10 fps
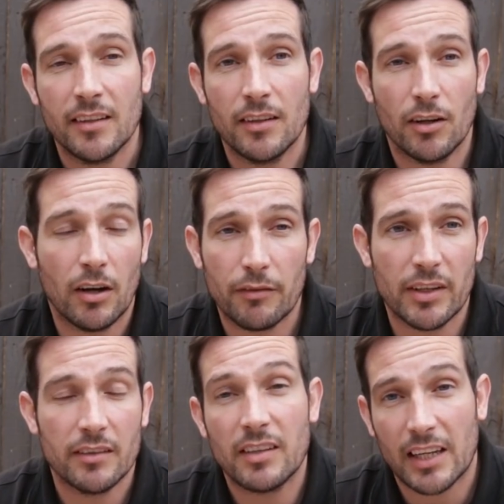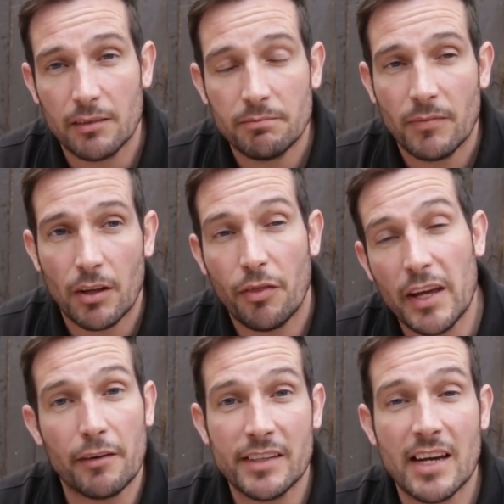You know, it's like a
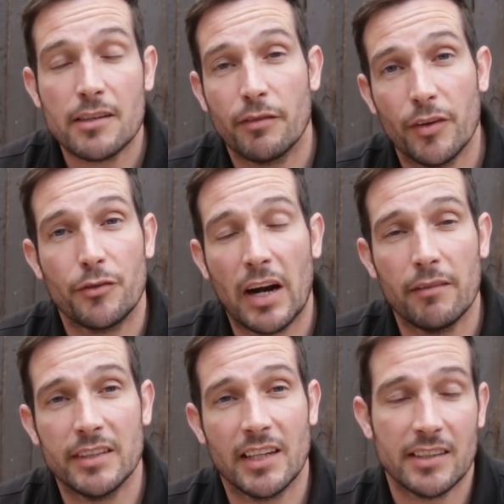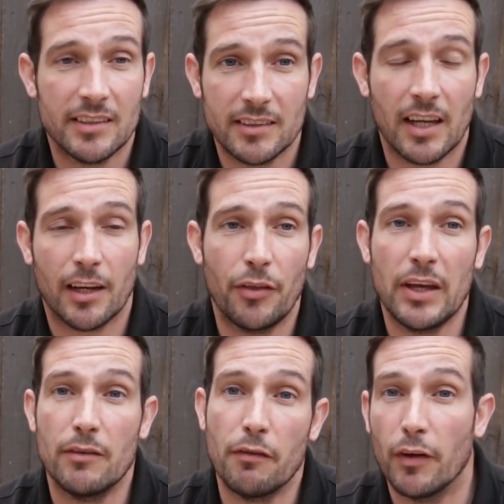theory test for the driving test. It's like a
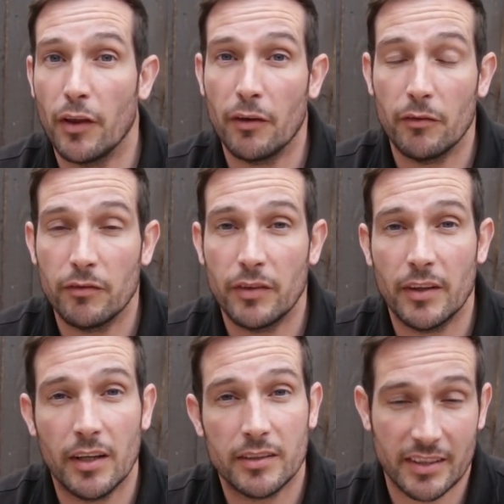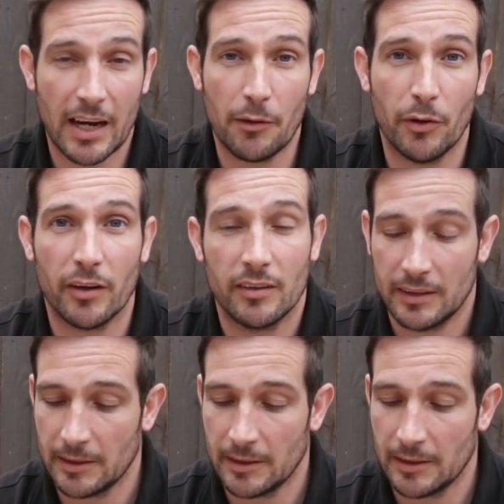theory for the site work.